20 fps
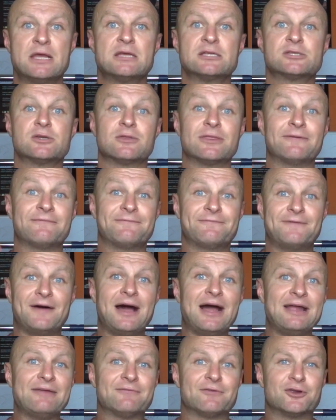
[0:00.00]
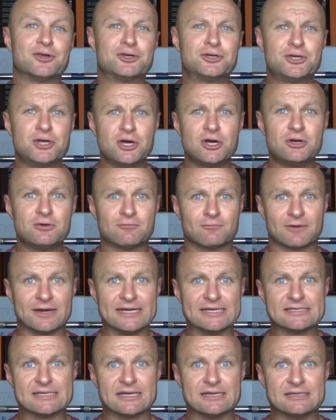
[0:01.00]
So the five good
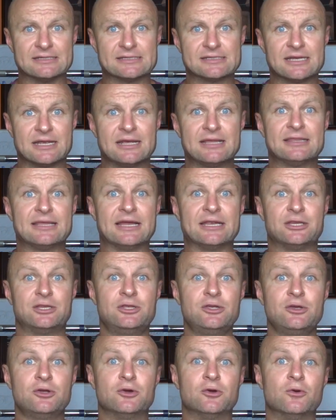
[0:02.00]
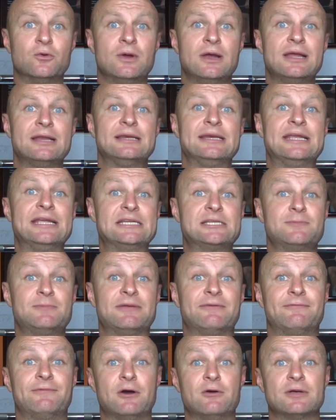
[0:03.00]
reasons that you need to
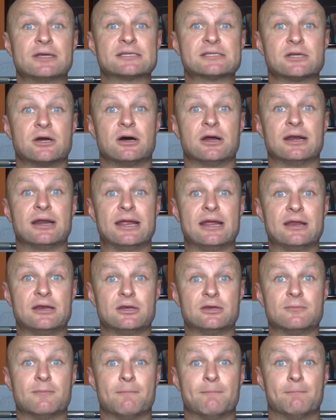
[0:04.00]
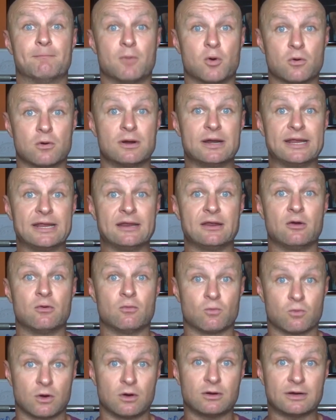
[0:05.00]
be focused on morning
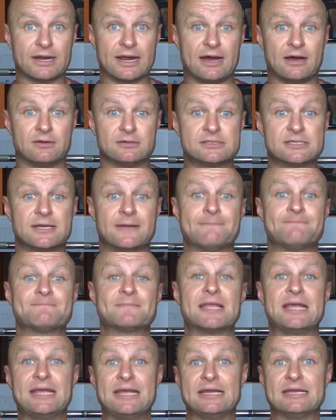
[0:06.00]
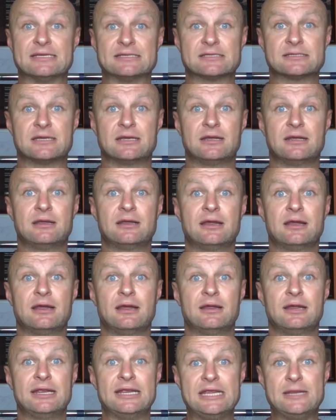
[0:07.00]
workouts is
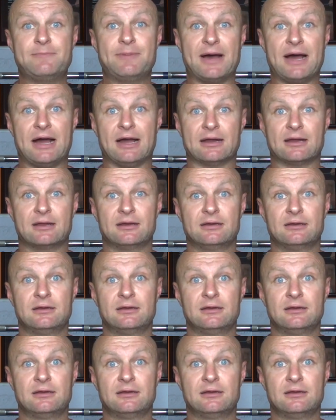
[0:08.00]
EPOC,